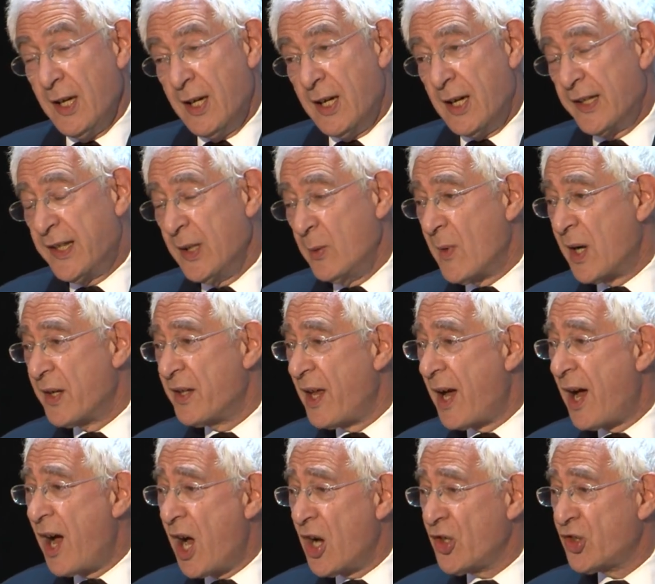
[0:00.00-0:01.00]
I think one of the
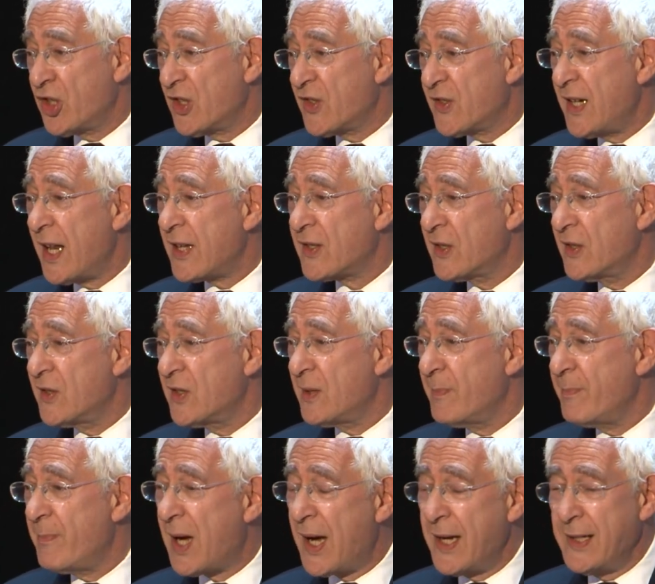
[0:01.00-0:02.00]
harshest lessons in
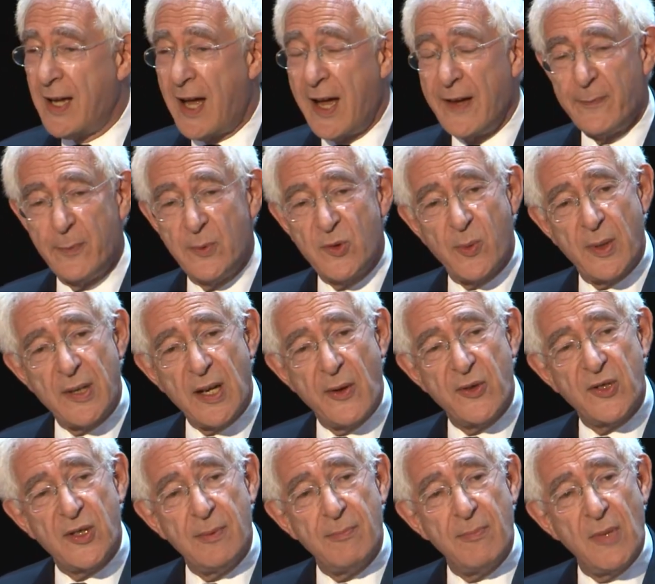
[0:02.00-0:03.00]
my life was when I
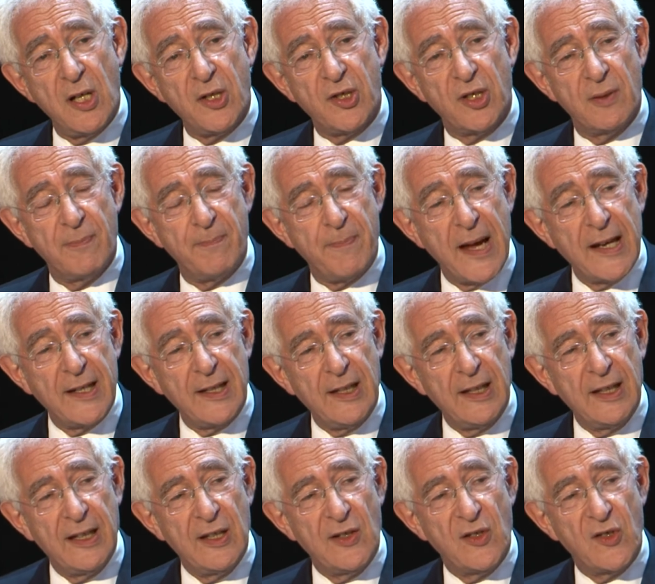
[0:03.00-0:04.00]
was in merchant
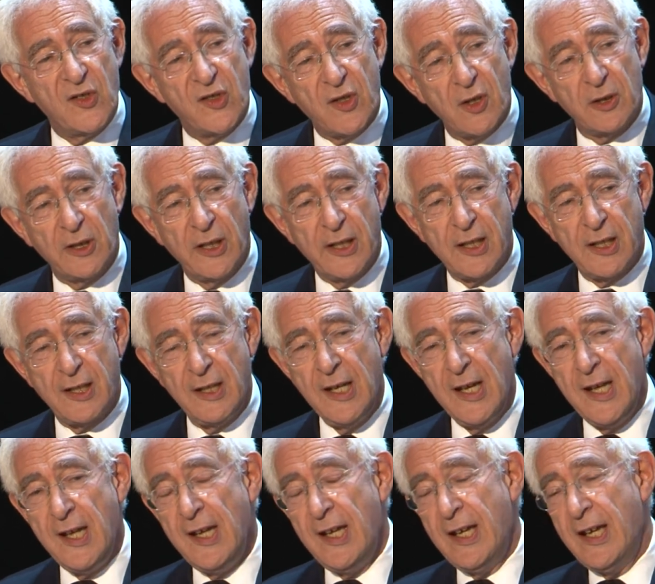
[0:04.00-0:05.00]
banking in Zurich
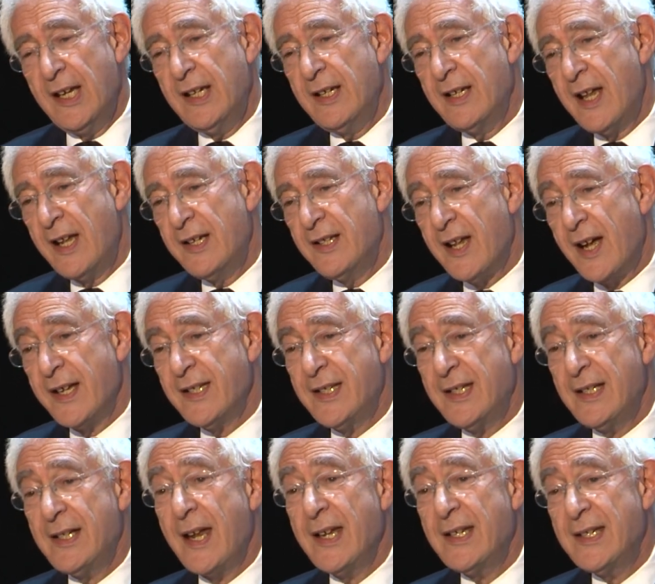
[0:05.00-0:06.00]
in uh,
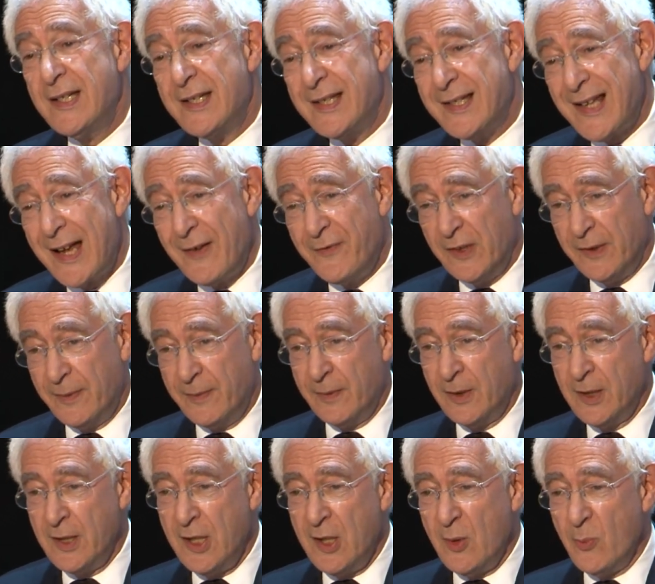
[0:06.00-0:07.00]
1987
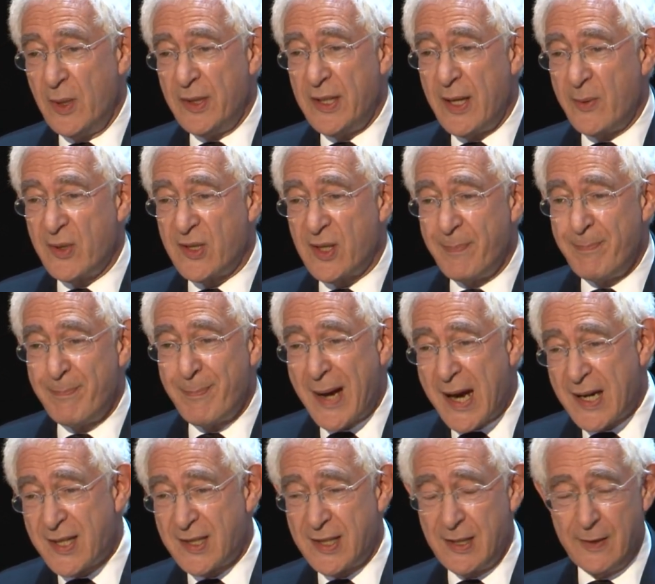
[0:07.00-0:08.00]
when there was a
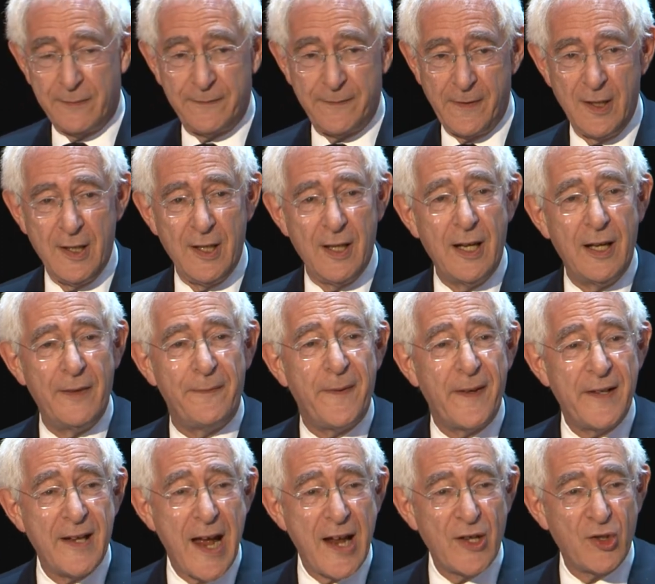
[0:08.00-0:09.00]
massive uh,
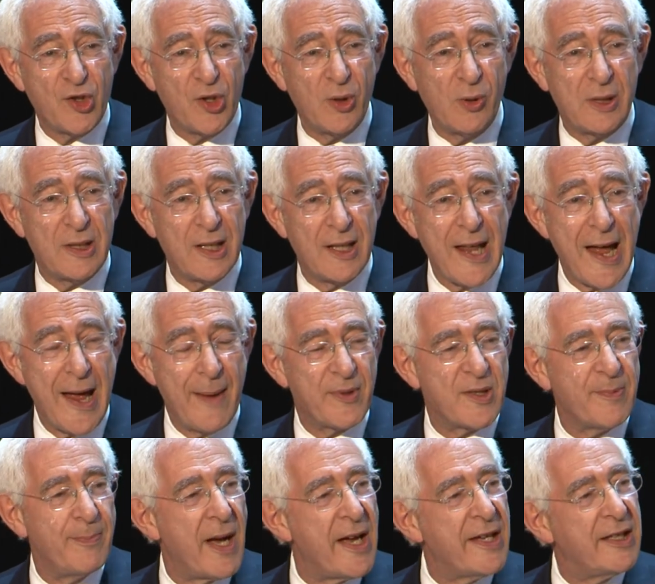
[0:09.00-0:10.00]
financial
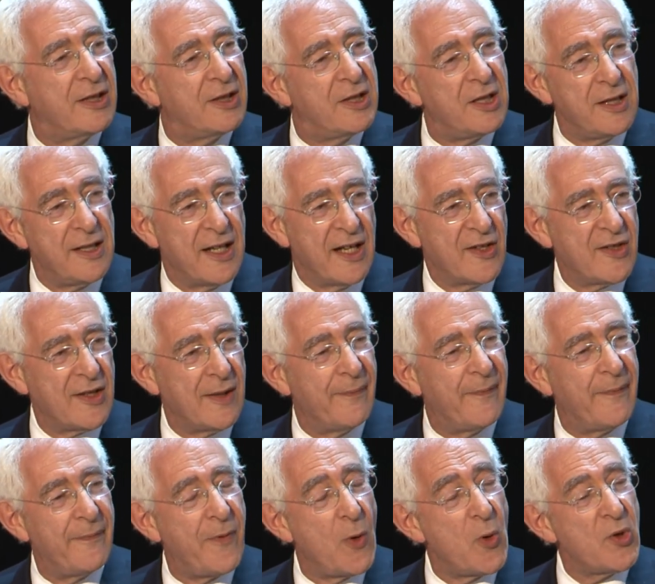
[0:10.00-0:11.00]
collapse. My goodness, in
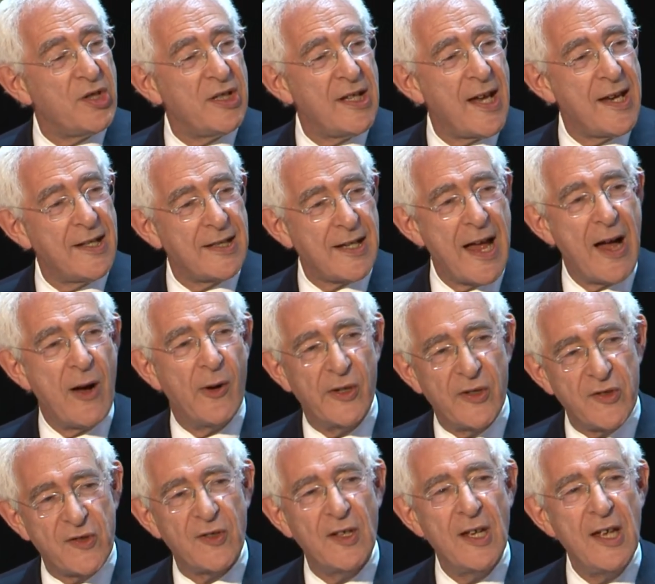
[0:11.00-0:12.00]
48
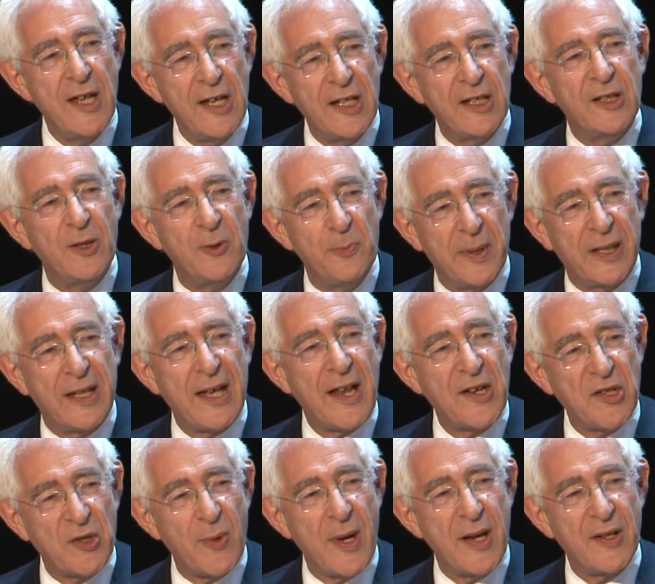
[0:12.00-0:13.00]
hours, you
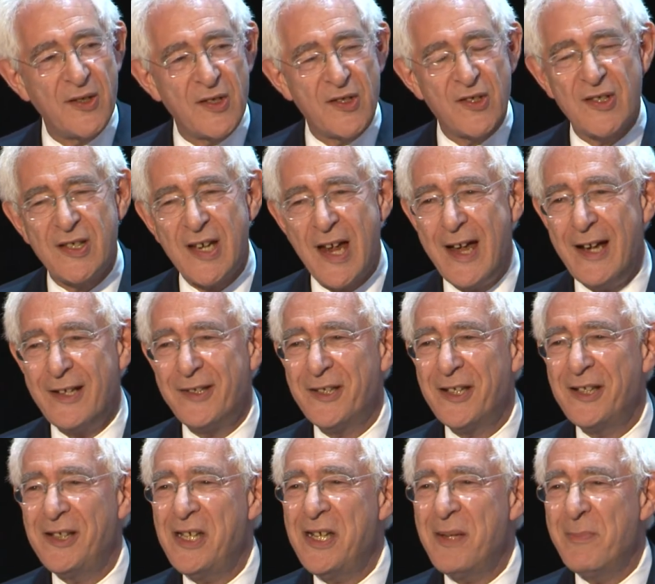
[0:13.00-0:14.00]
began to understand
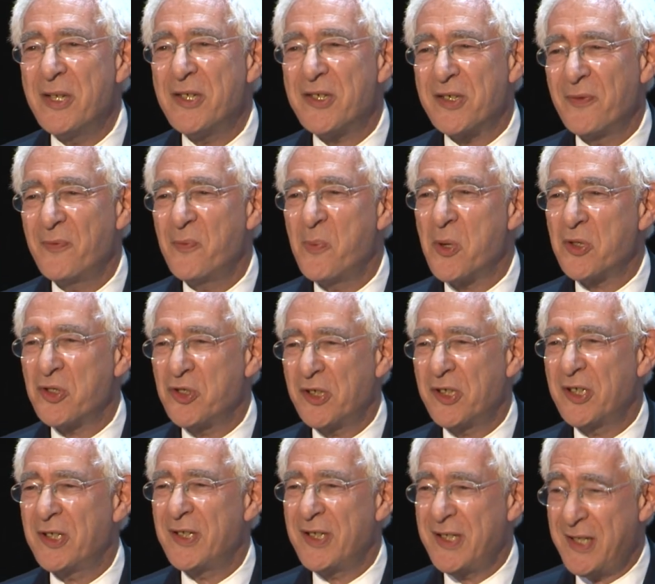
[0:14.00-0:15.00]
the limits of what you
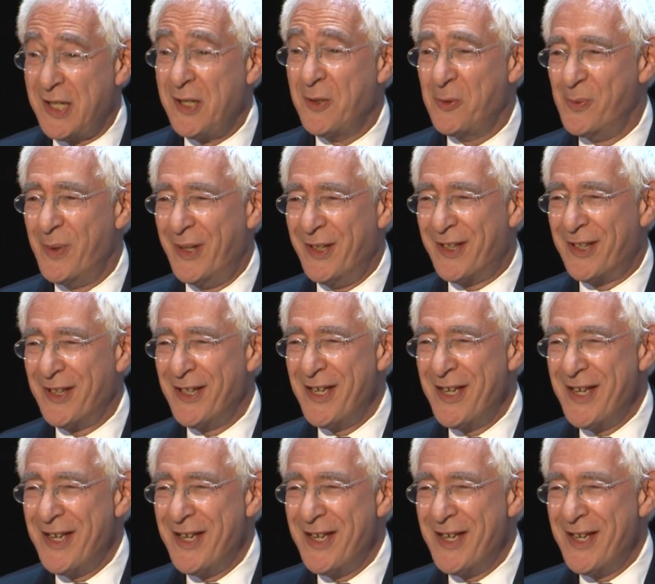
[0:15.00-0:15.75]
could deal with.